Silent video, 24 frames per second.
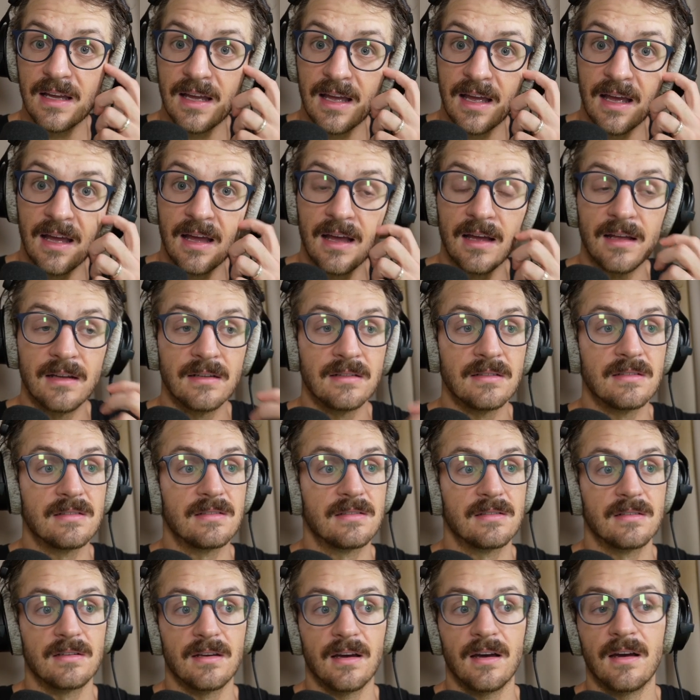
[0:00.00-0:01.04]

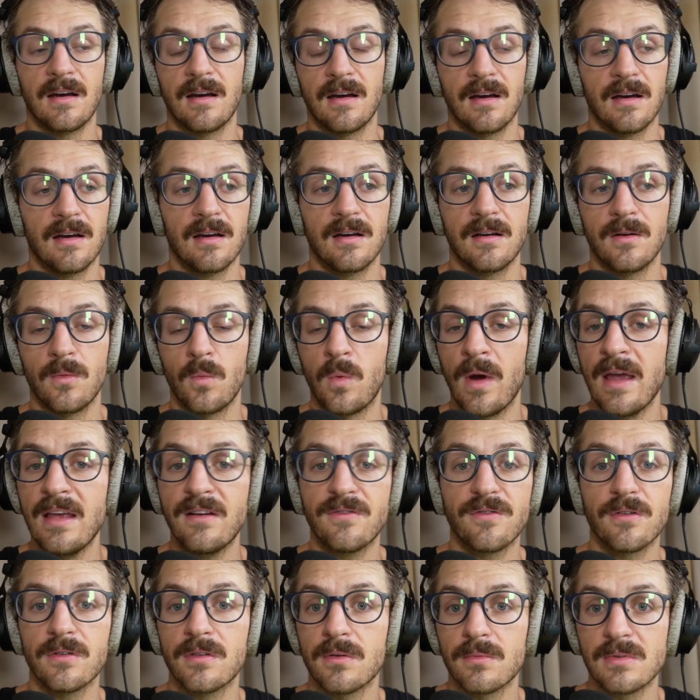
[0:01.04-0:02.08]
and uh, wait
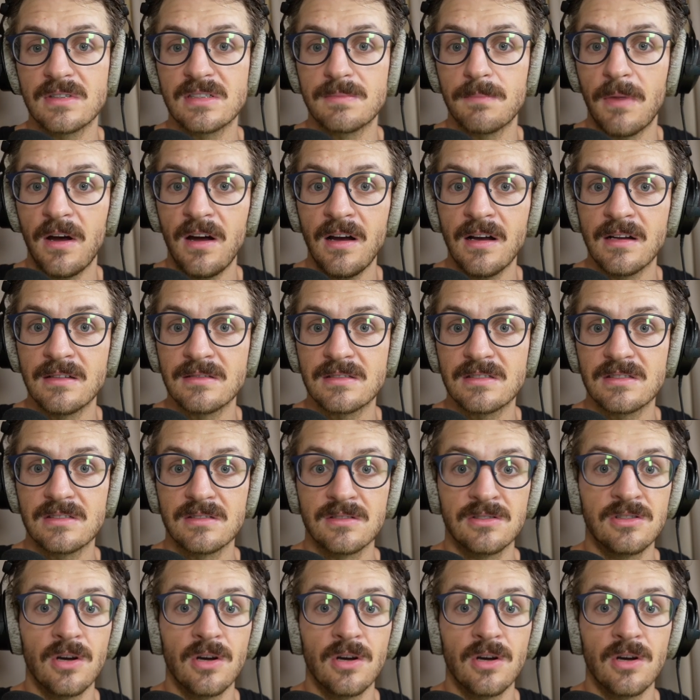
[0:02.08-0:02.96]
for the response.